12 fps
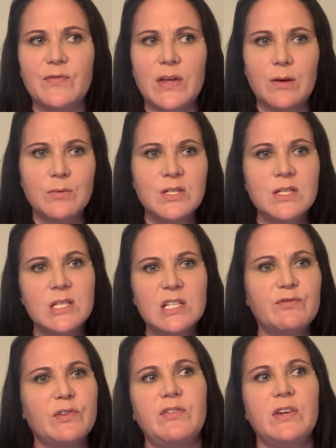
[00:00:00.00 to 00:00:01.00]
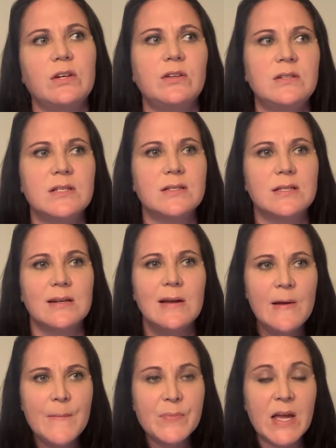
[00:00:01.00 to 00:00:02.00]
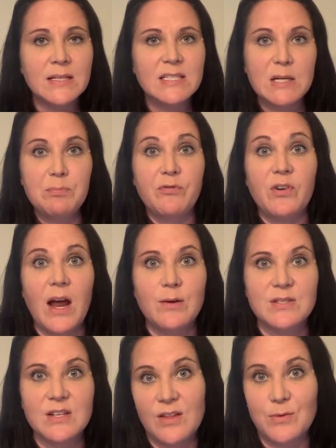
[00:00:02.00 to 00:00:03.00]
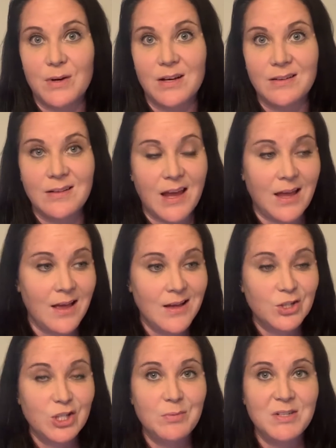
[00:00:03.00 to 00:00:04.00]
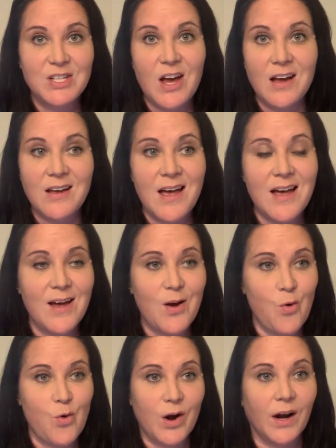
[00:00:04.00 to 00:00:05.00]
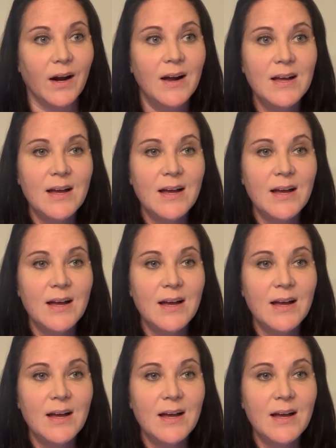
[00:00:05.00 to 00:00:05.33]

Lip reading: Like, it was just this fluffy goodness, and deep fried is another one, like chimichanga or